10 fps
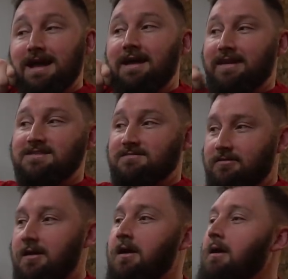Yeah, that's
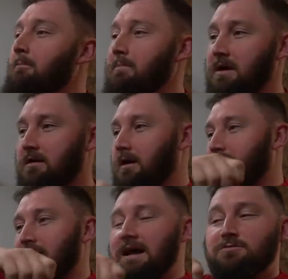a big,
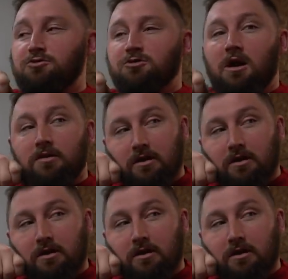guys will draw